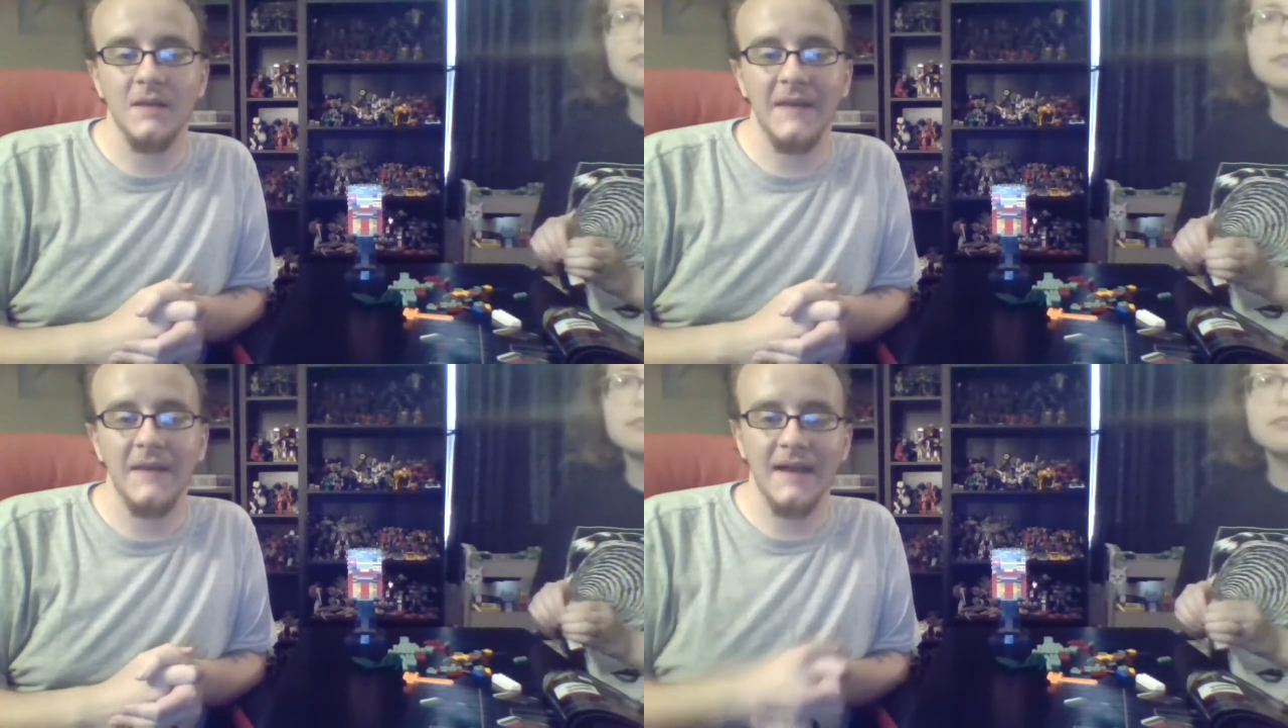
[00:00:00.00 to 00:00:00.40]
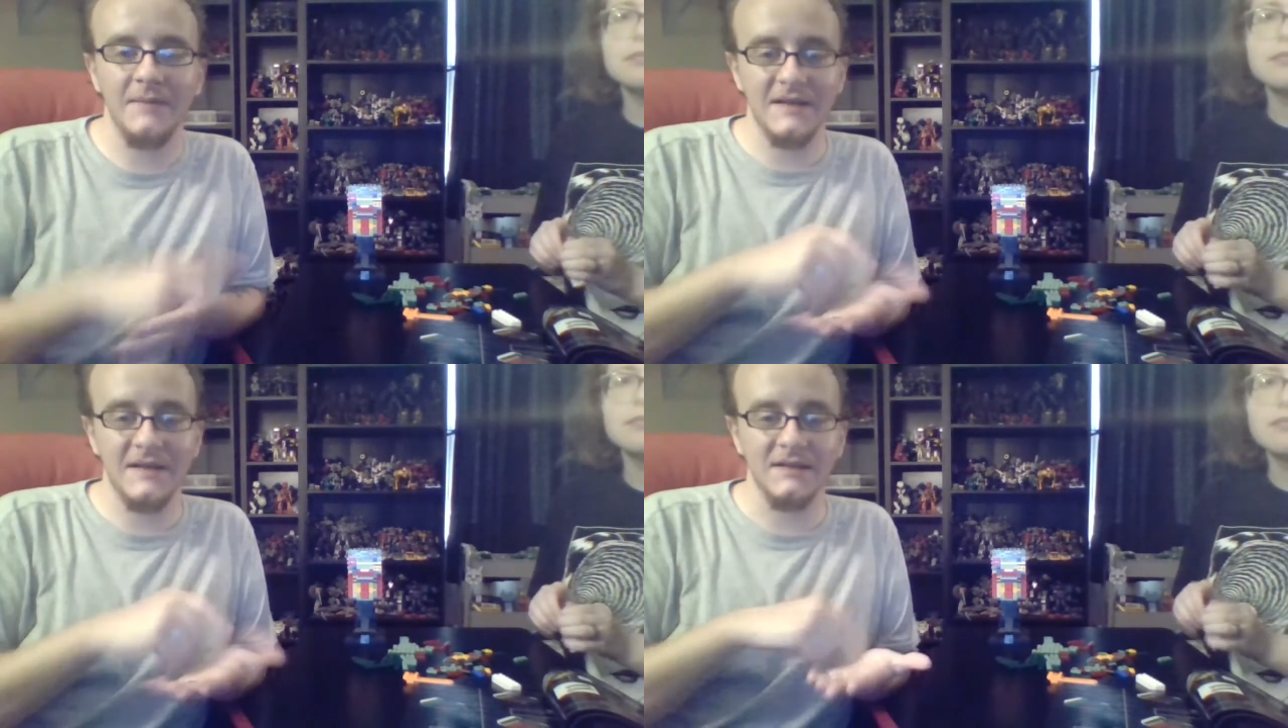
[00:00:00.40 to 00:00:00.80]
They
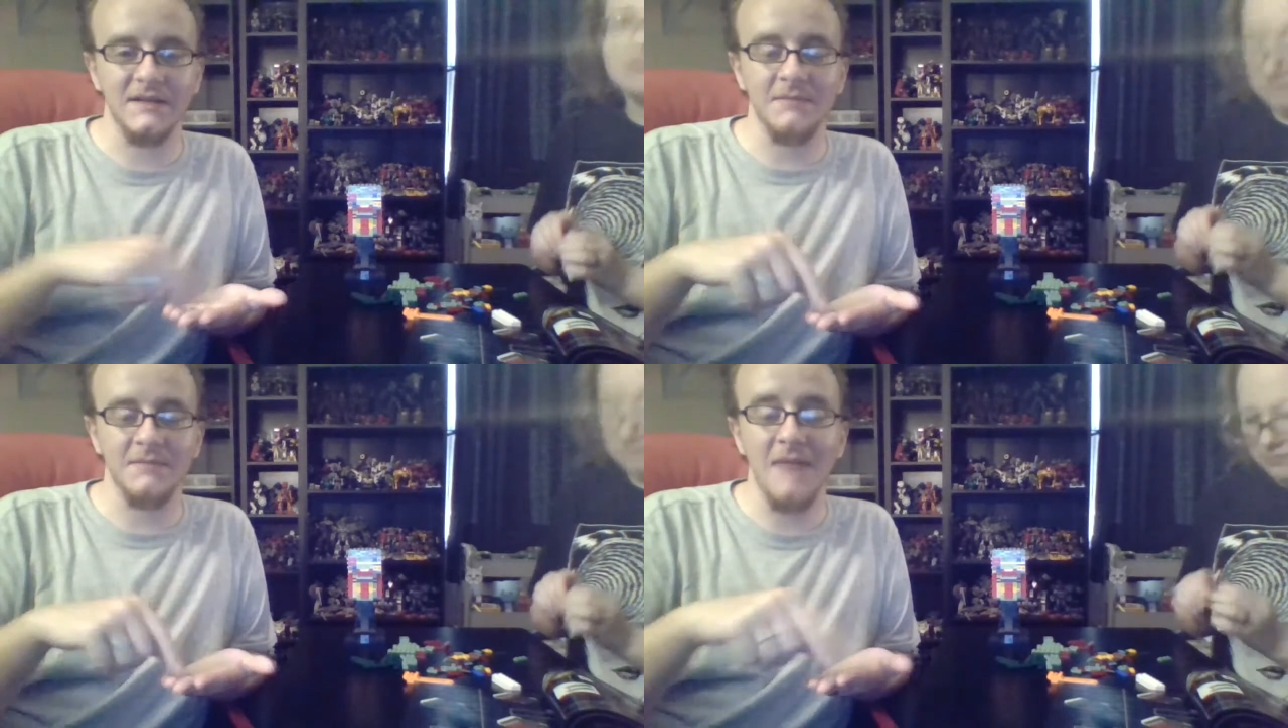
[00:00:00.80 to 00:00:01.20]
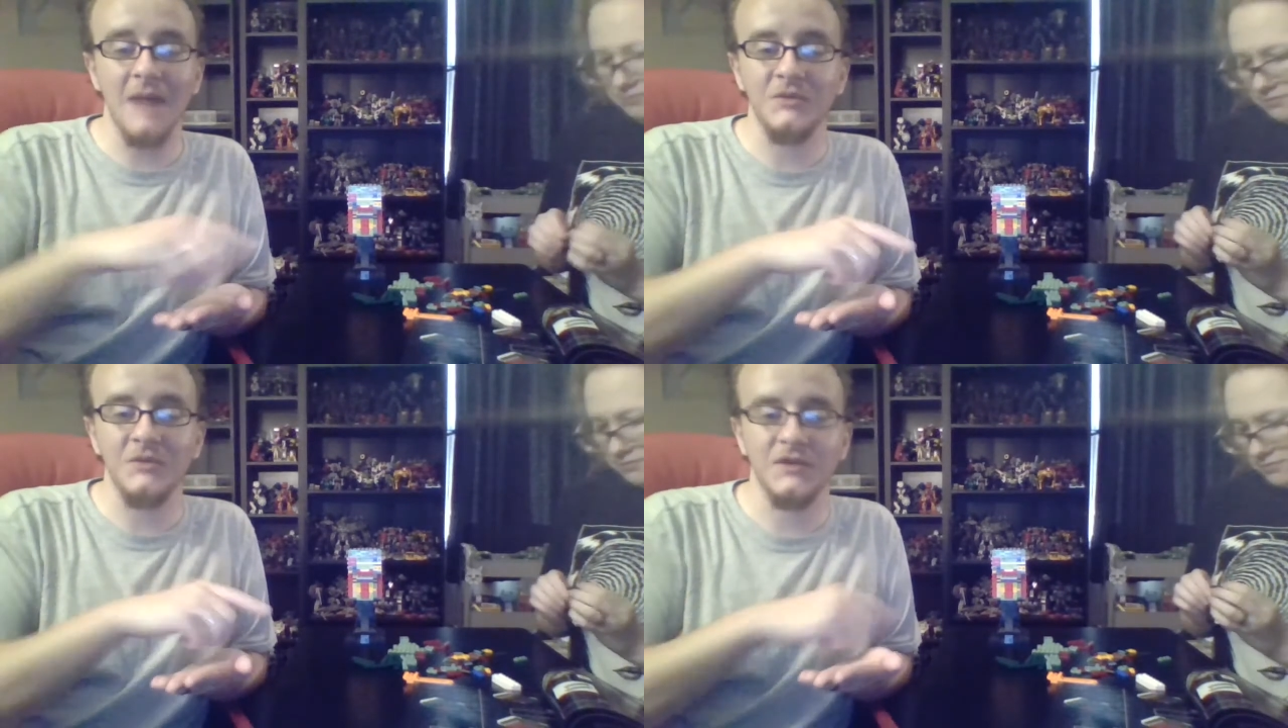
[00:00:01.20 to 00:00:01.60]
had basically this
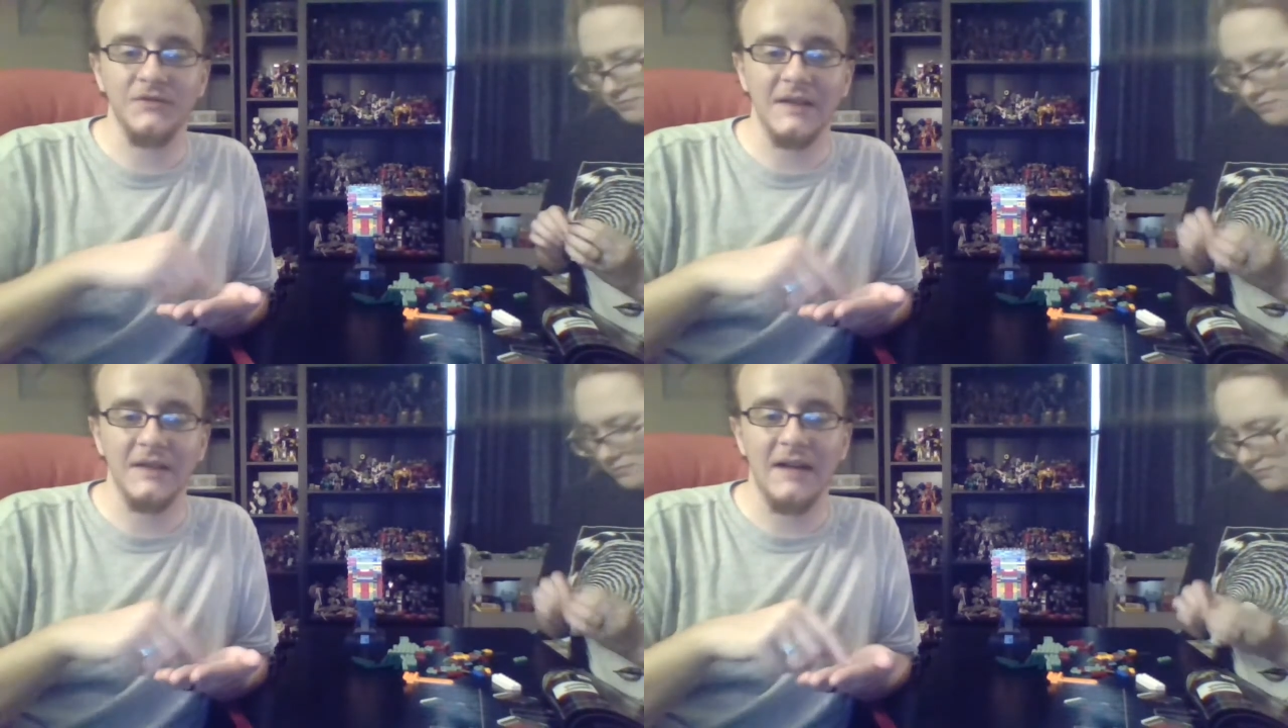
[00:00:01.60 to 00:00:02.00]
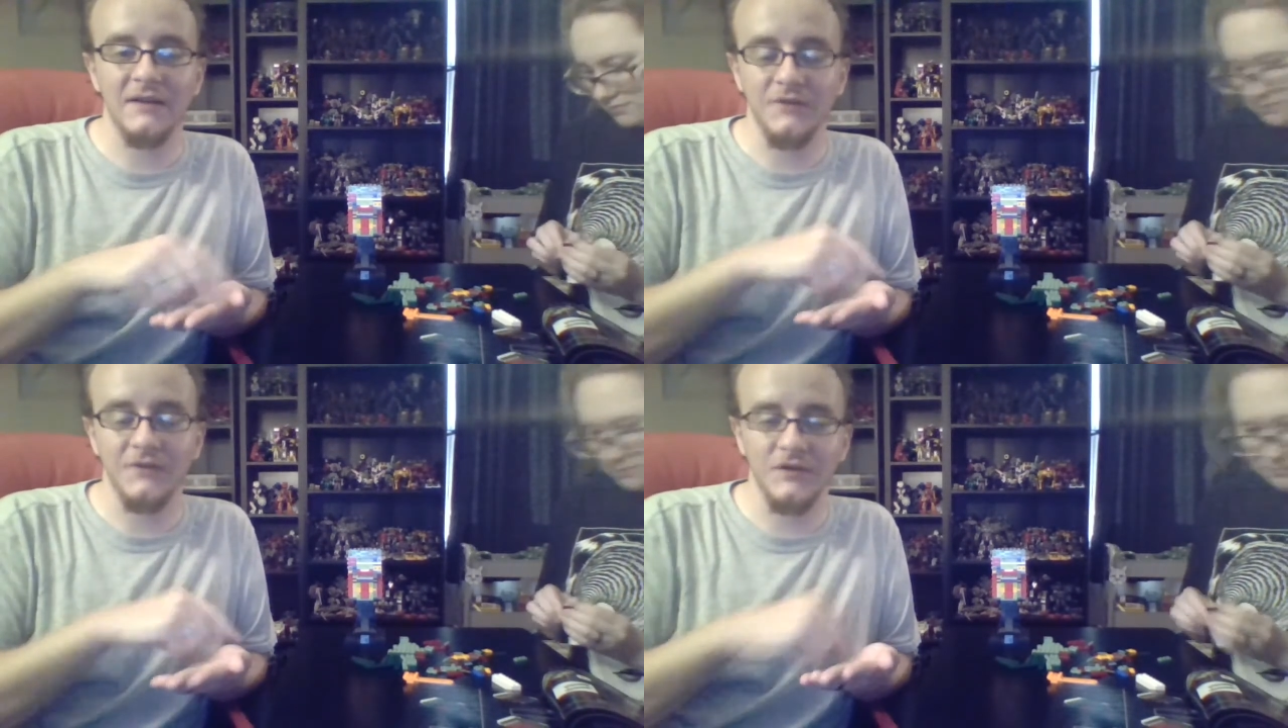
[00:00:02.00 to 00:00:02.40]
map you could fill out,
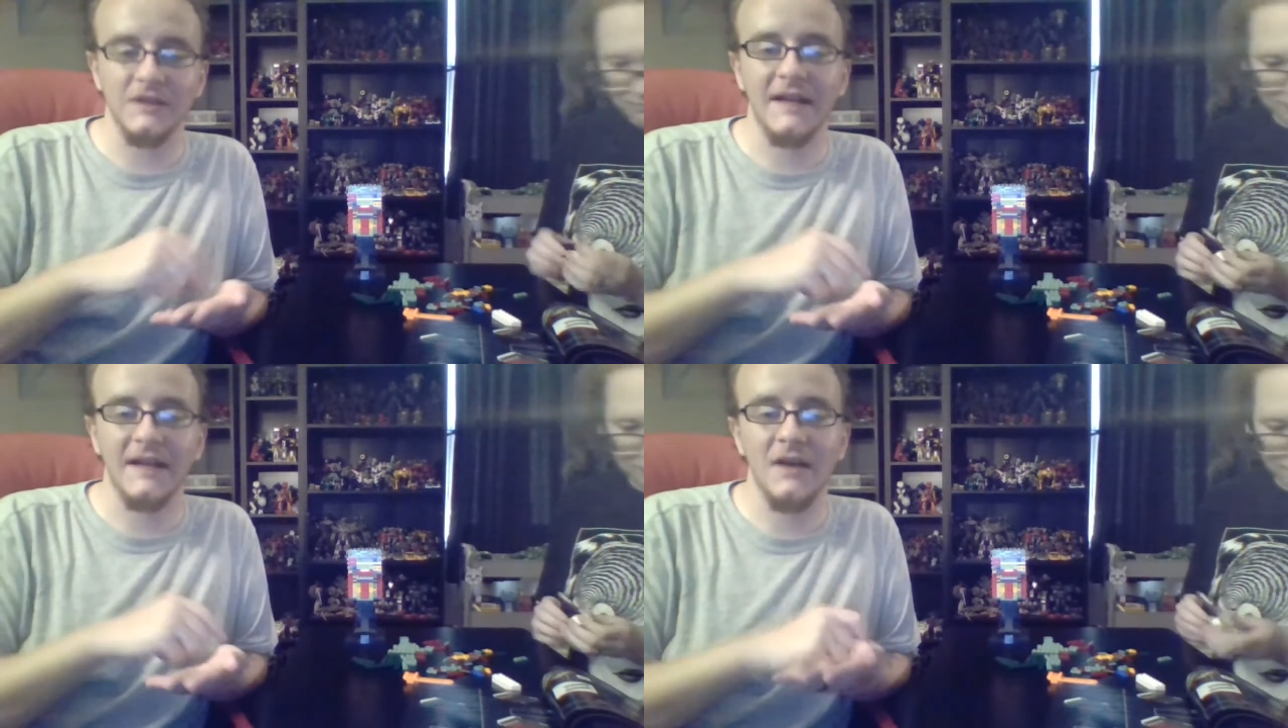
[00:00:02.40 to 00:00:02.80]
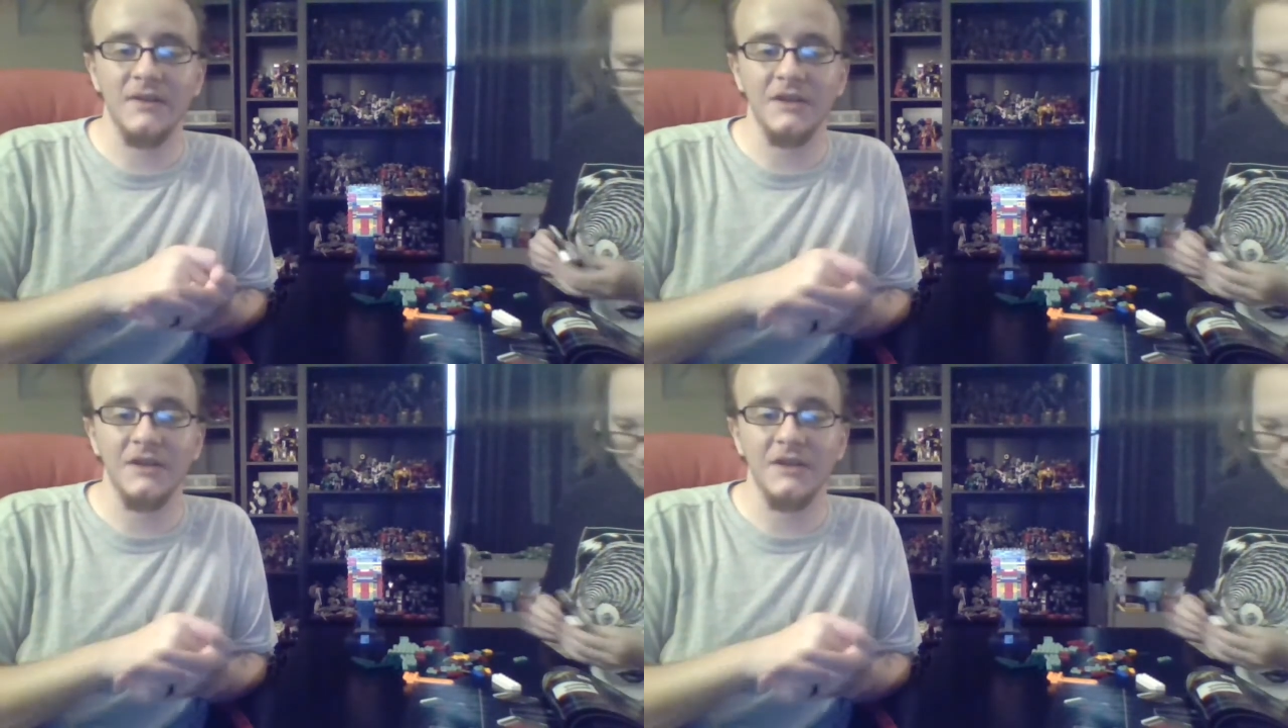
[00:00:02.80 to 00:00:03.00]
and if you filled it out,